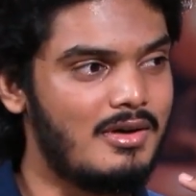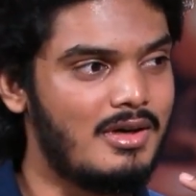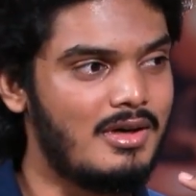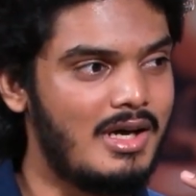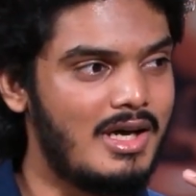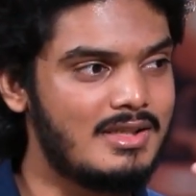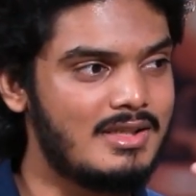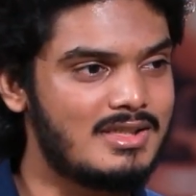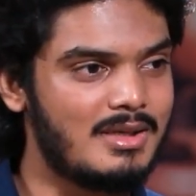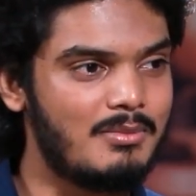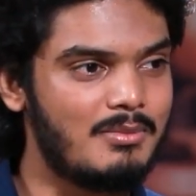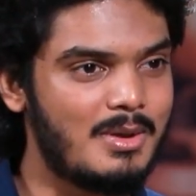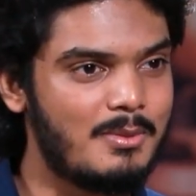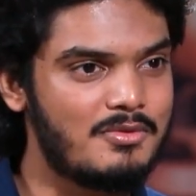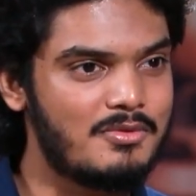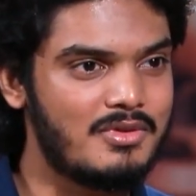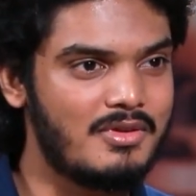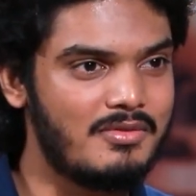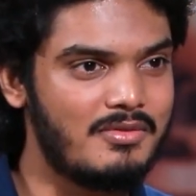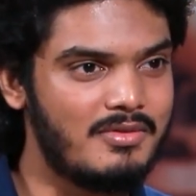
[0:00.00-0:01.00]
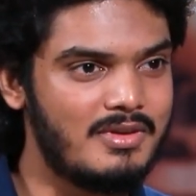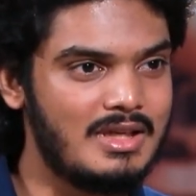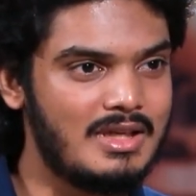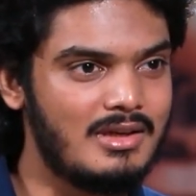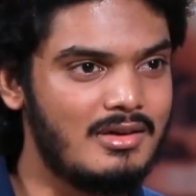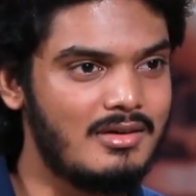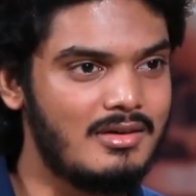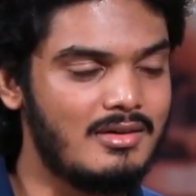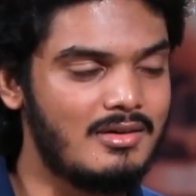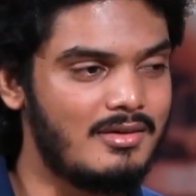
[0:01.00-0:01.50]
And sometimes we feel,
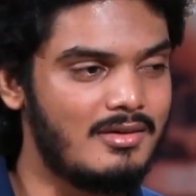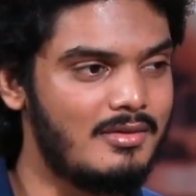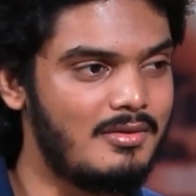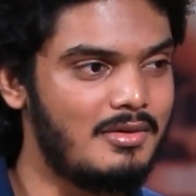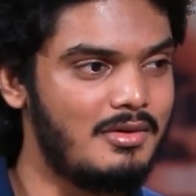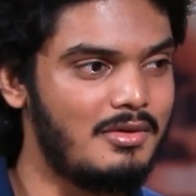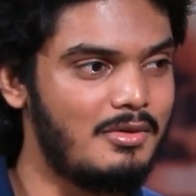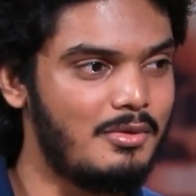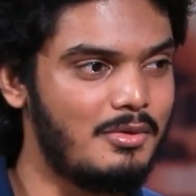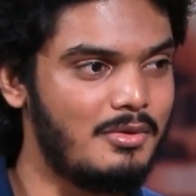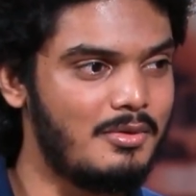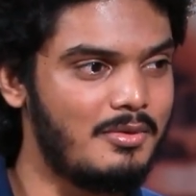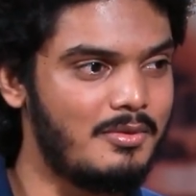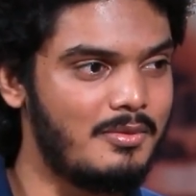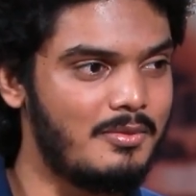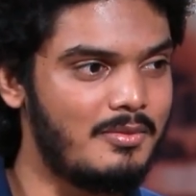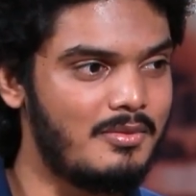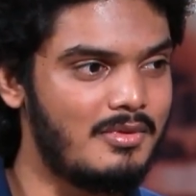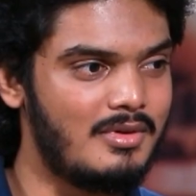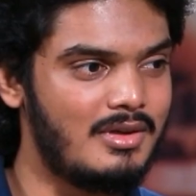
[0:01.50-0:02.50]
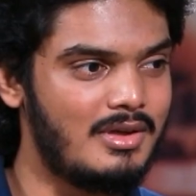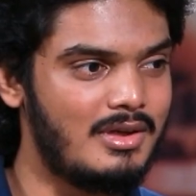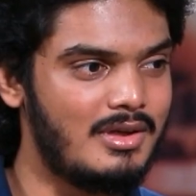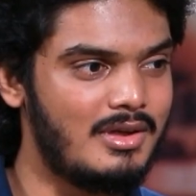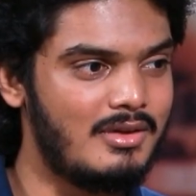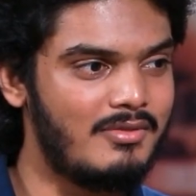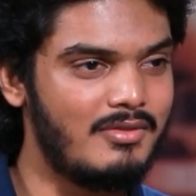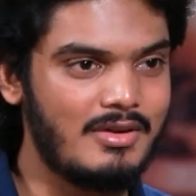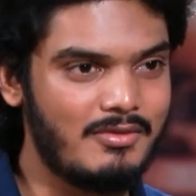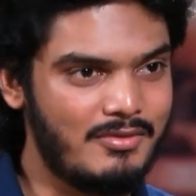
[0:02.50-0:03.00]
you know,
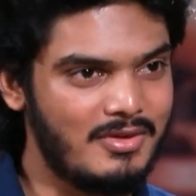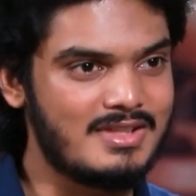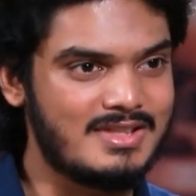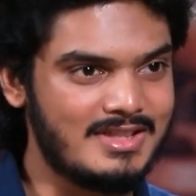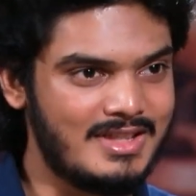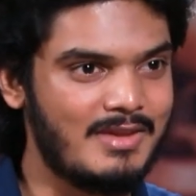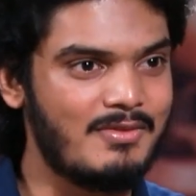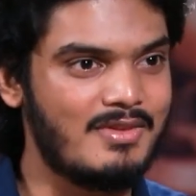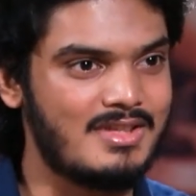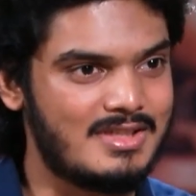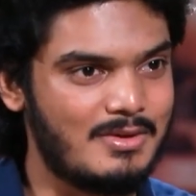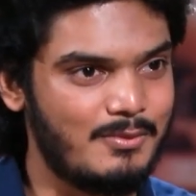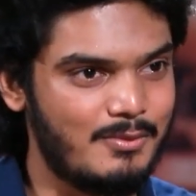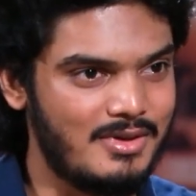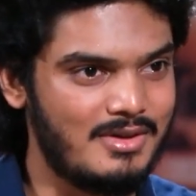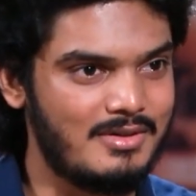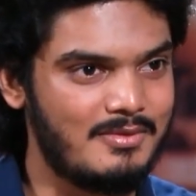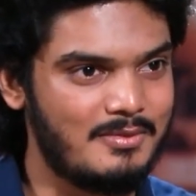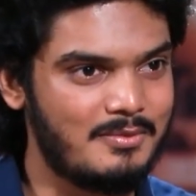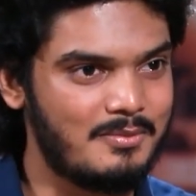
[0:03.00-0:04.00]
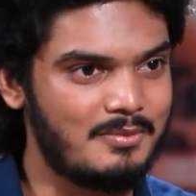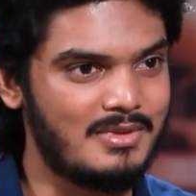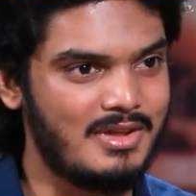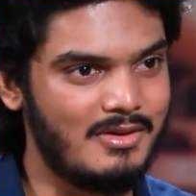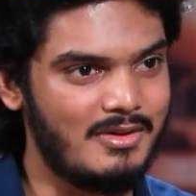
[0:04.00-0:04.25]
if you're sitting with someone, if